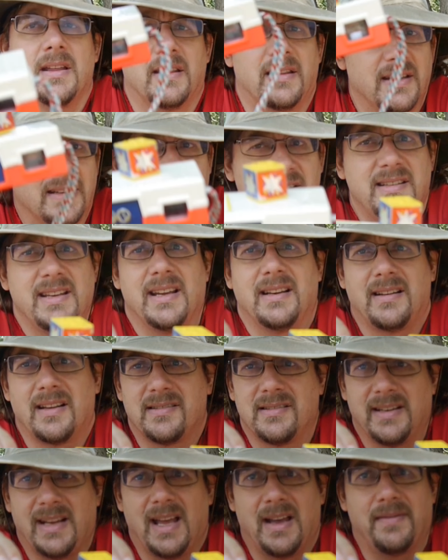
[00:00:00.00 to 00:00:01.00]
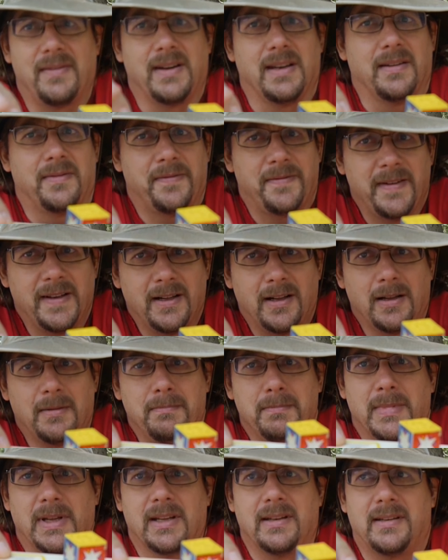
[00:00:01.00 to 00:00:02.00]
This thing doesn't have any
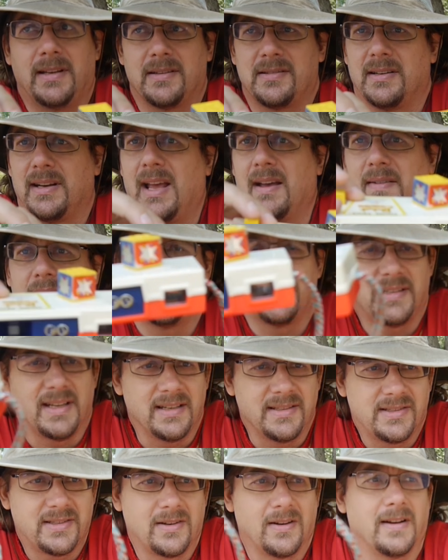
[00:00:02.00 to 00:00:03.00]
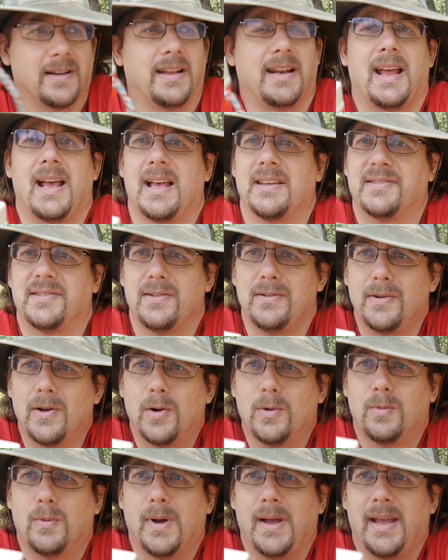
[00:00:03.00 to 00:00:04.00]
film, it doesn't have a sensor, it has
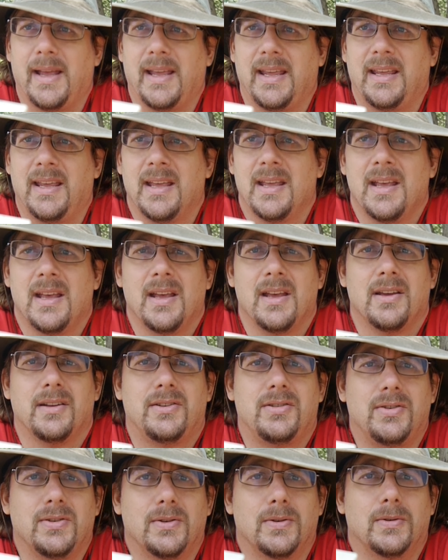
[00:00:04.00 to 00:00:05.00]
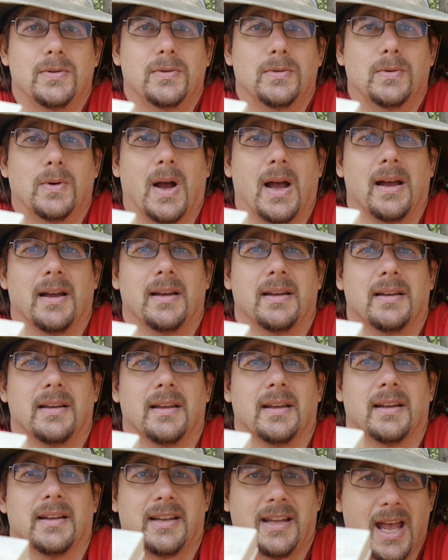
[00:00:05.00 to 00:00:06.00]
no way to
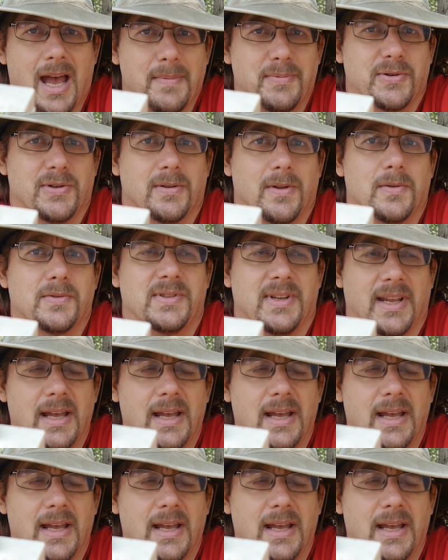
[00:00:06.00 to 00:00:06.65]
capture those